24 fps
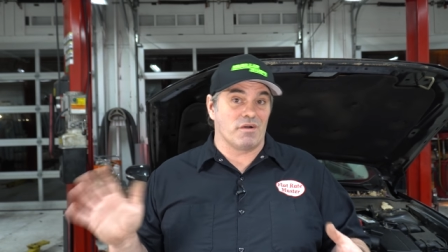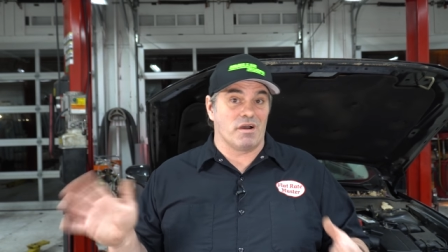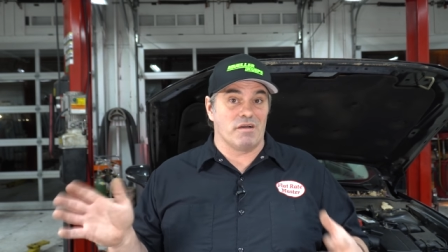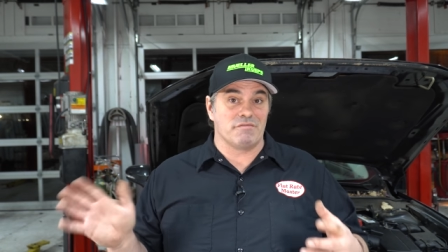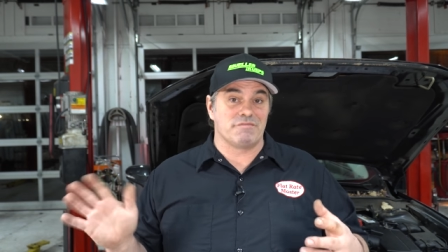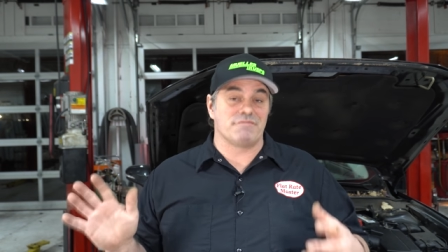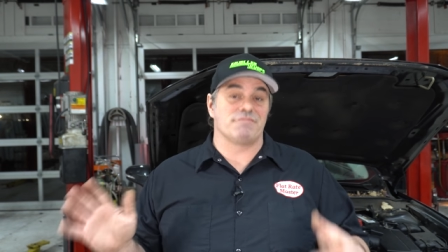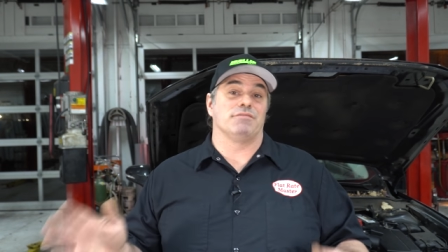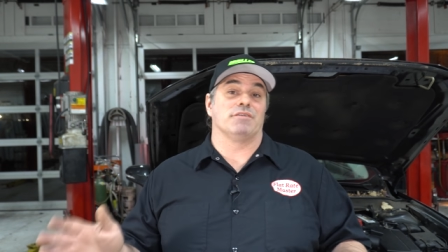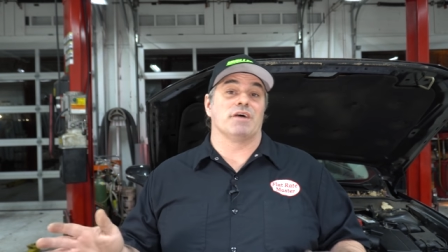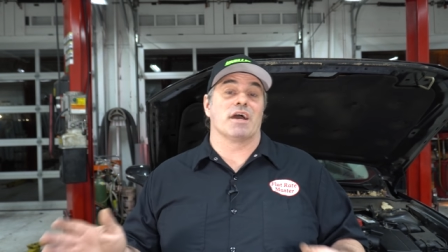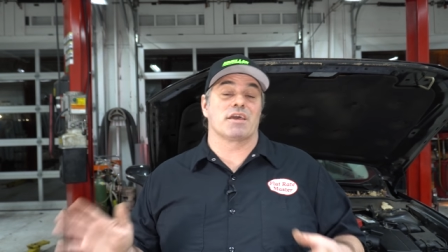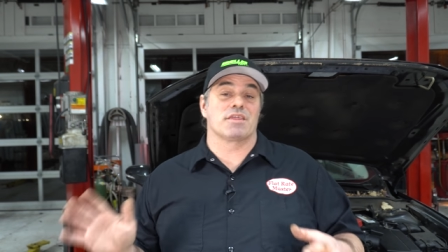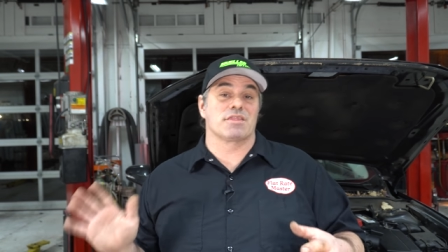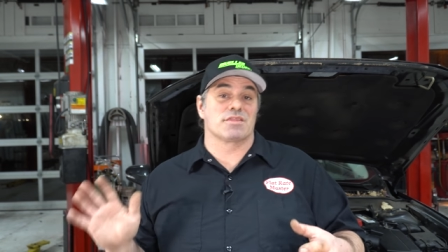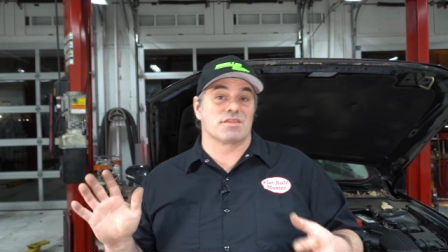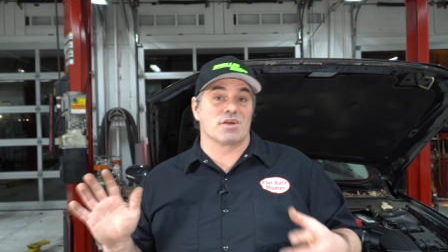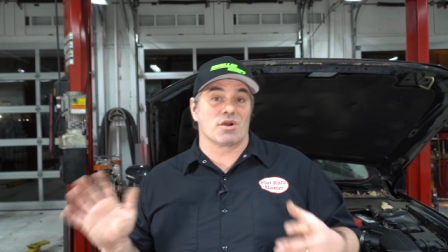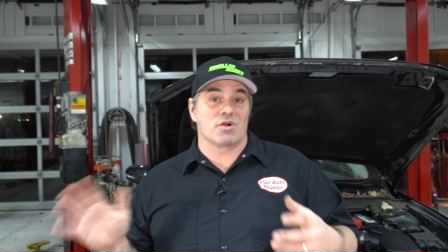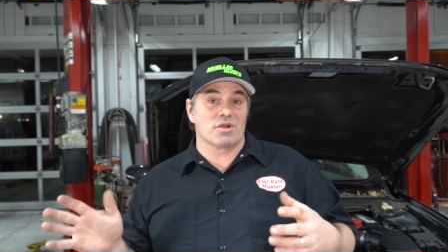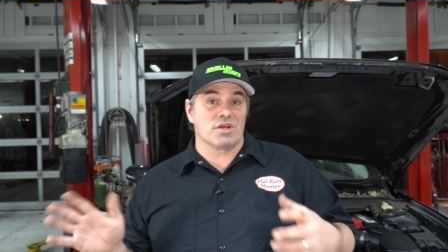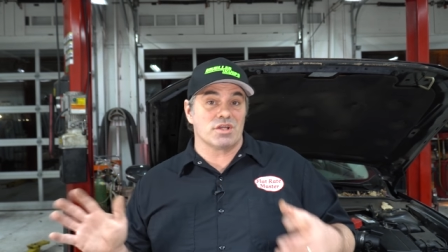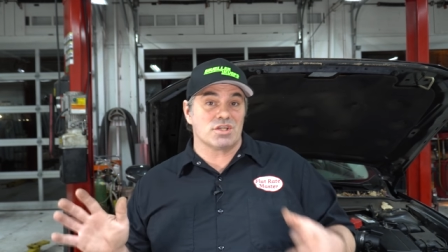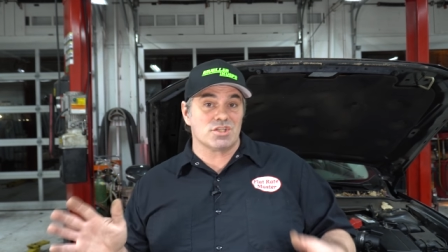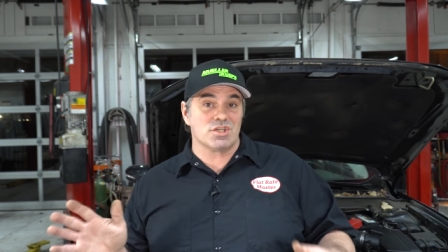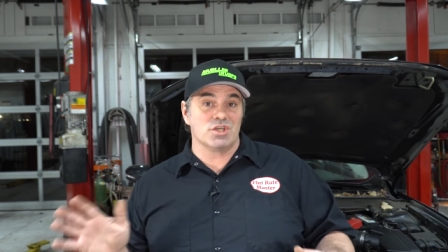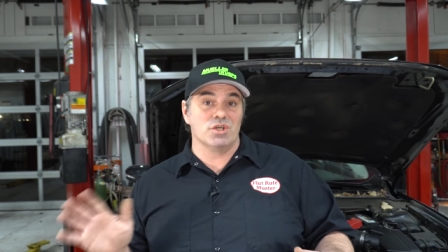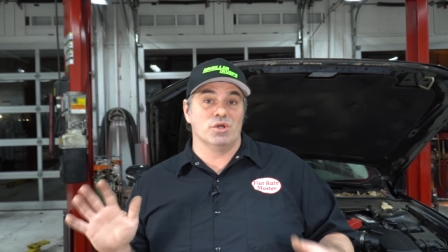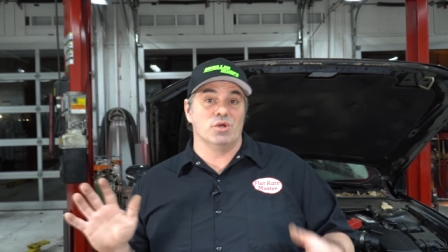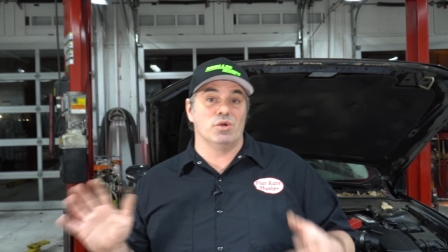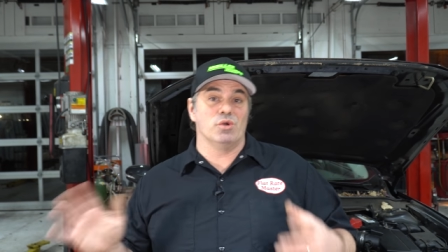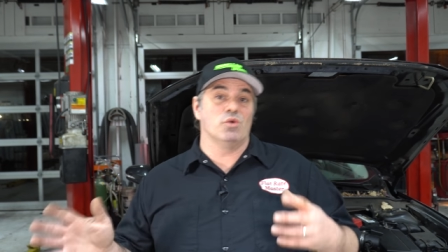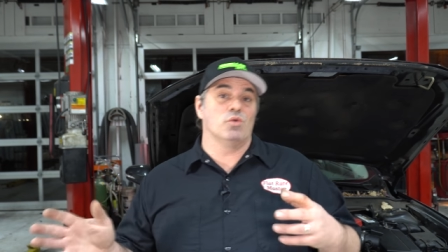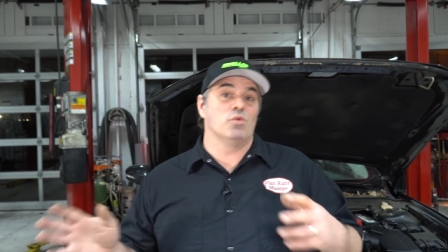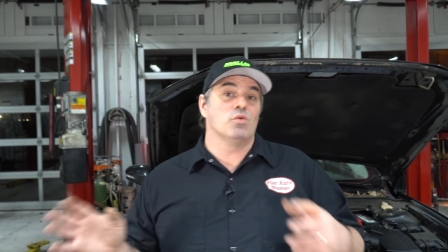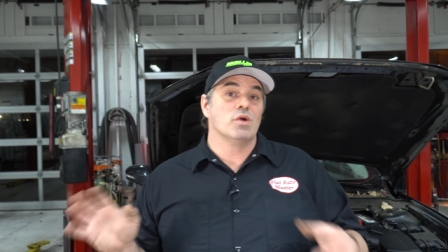of like
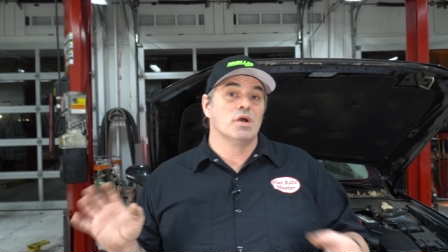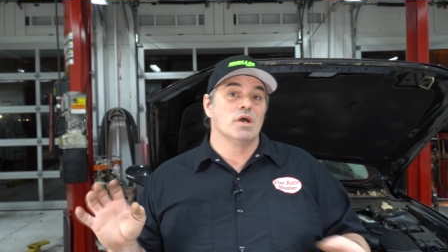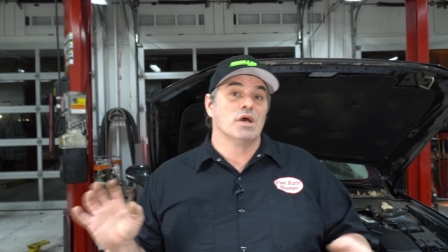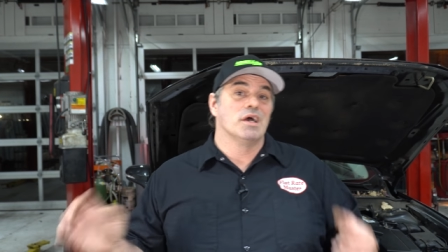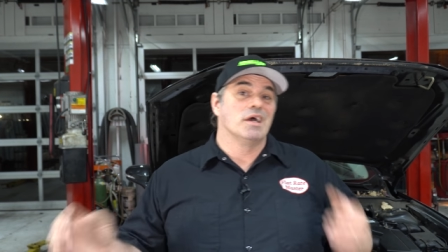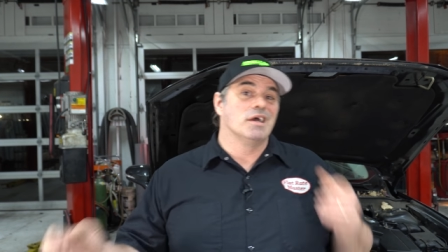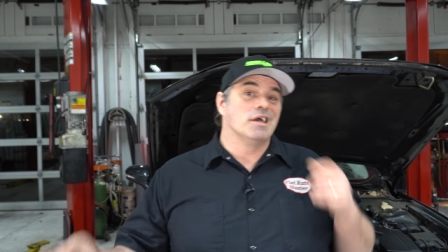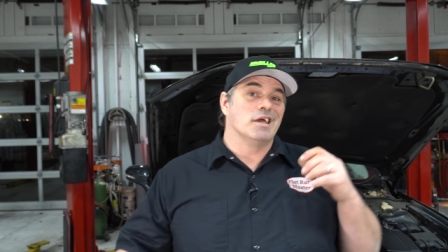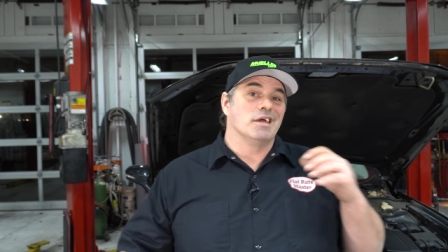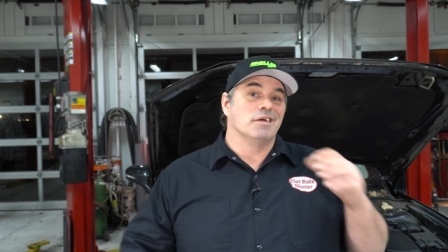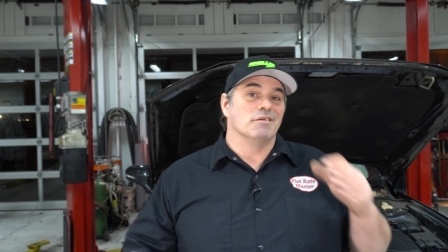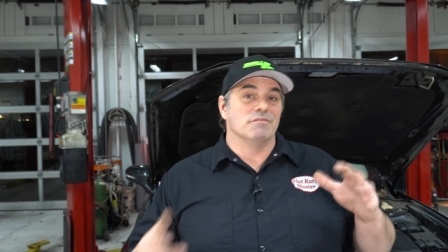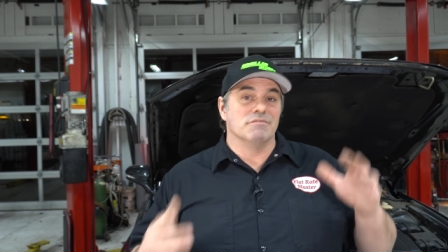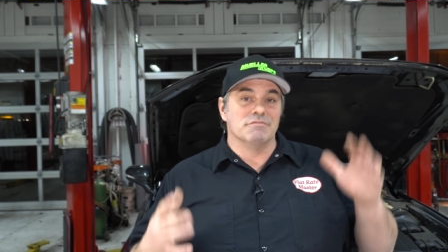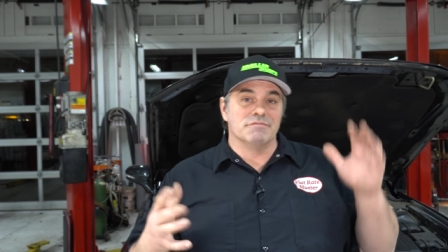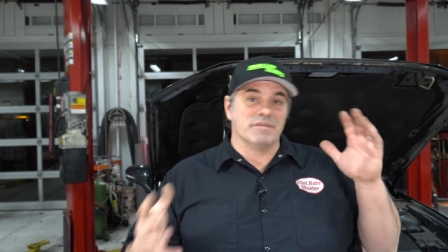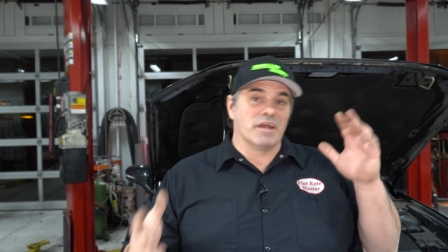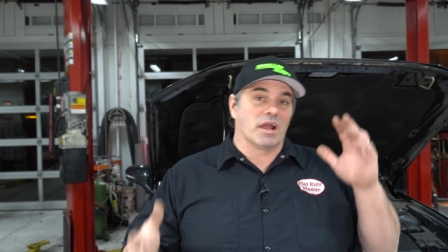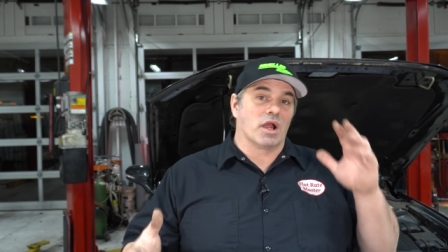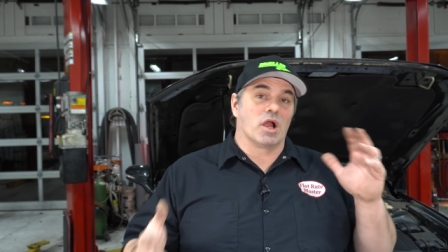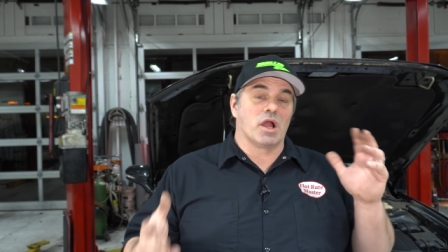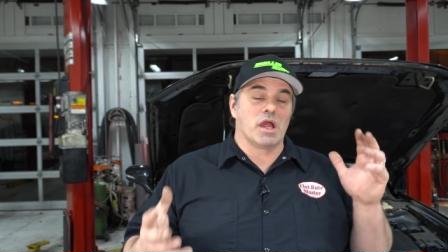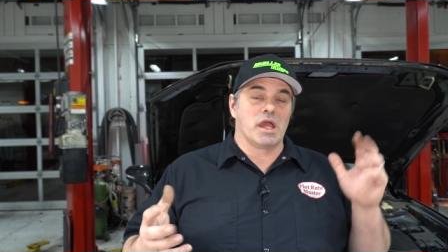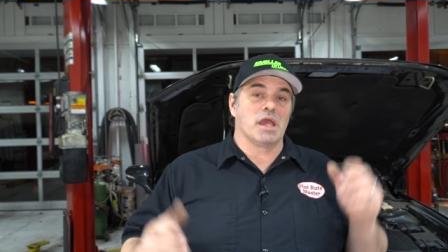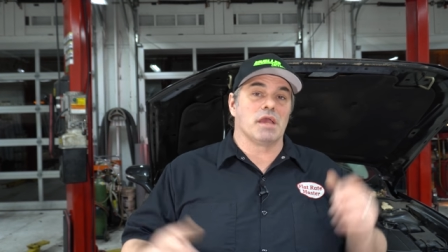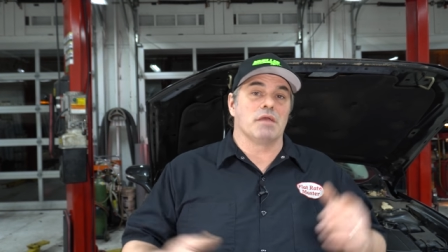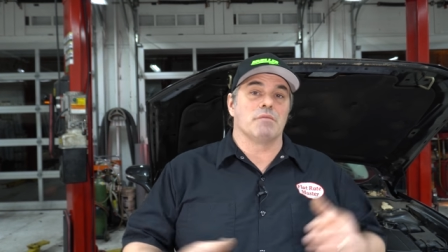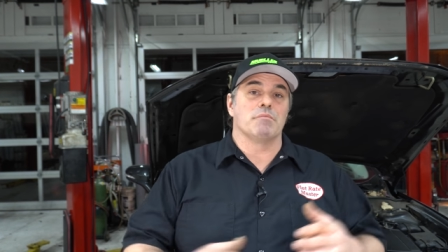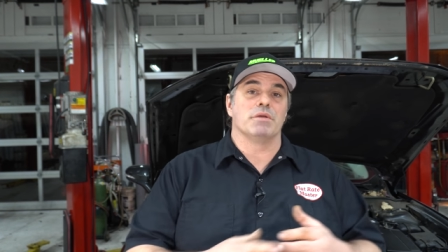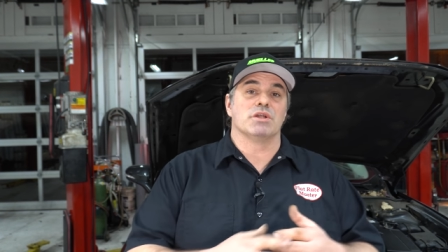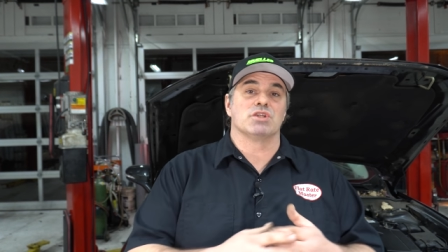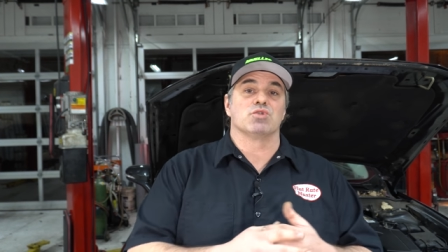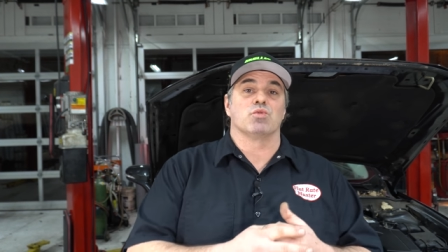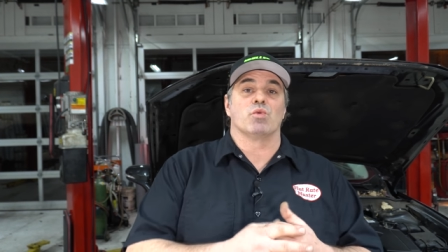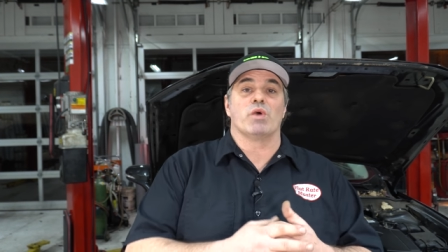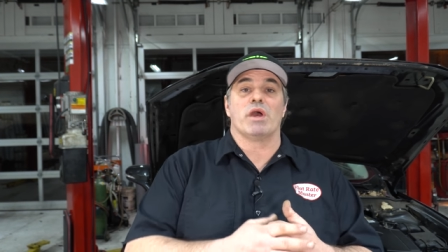32, varying
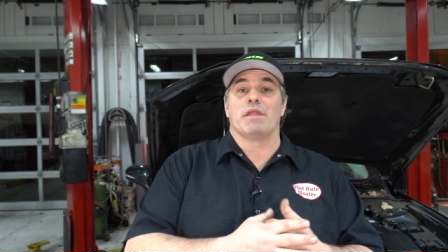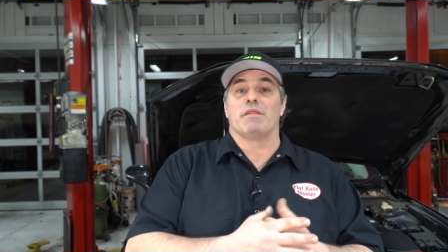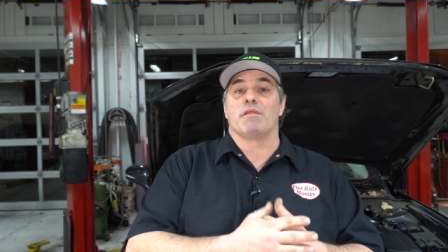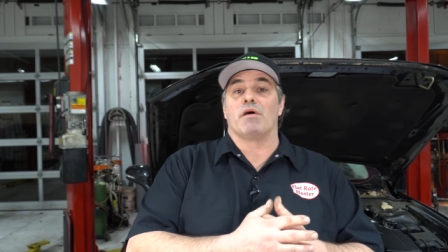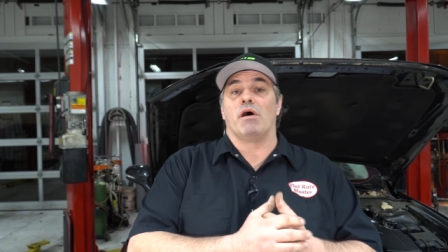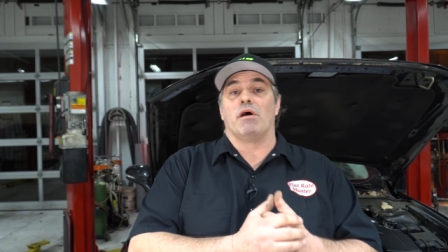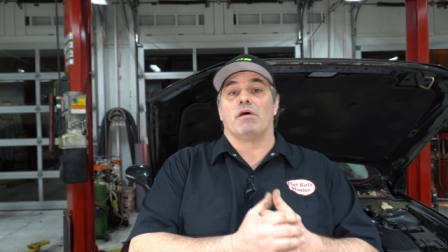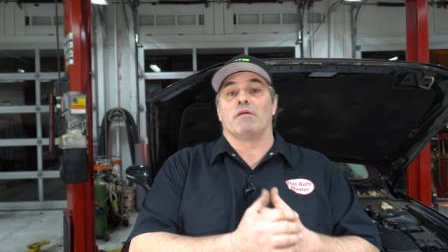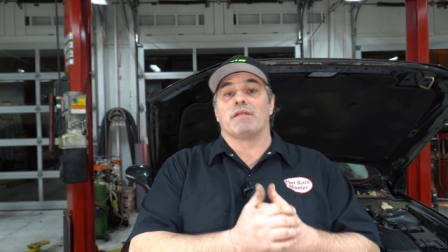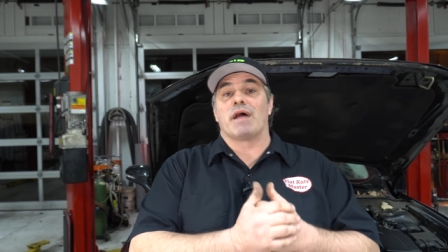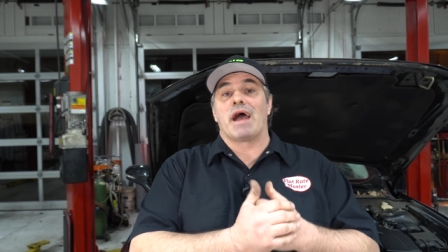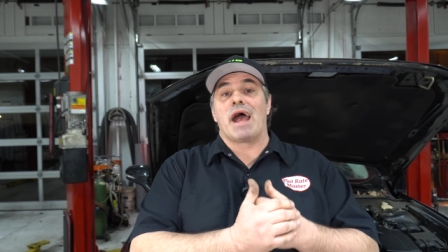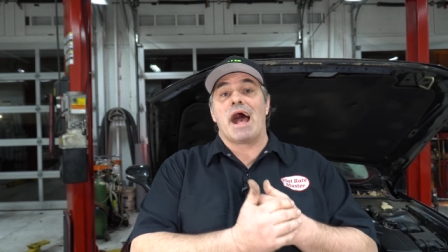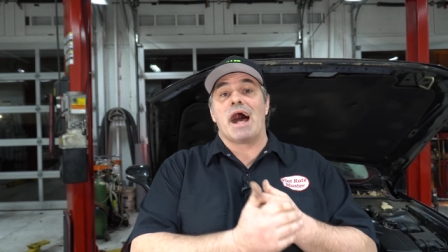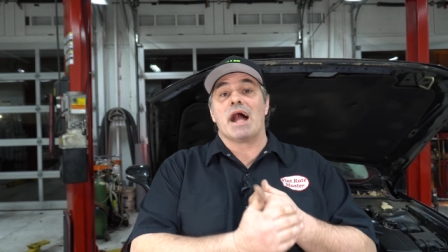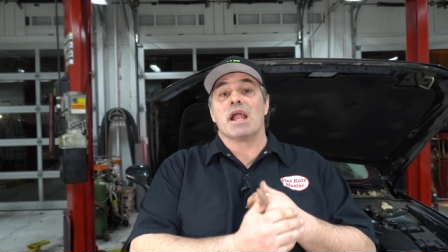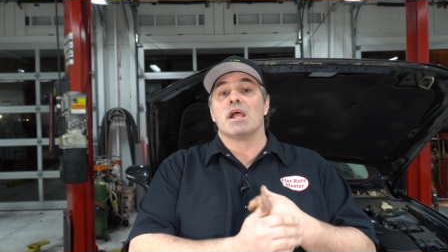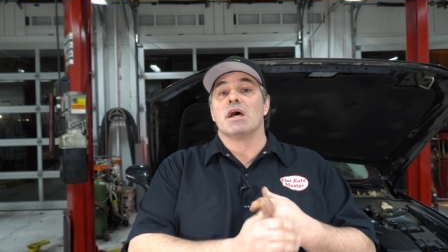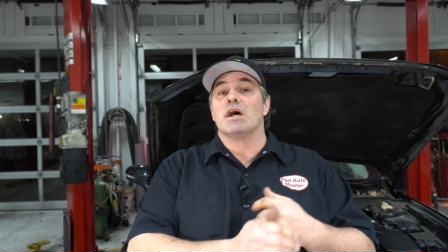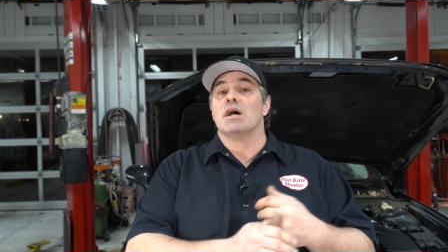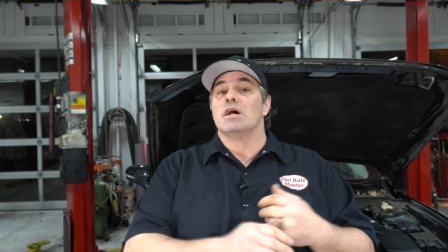between all that.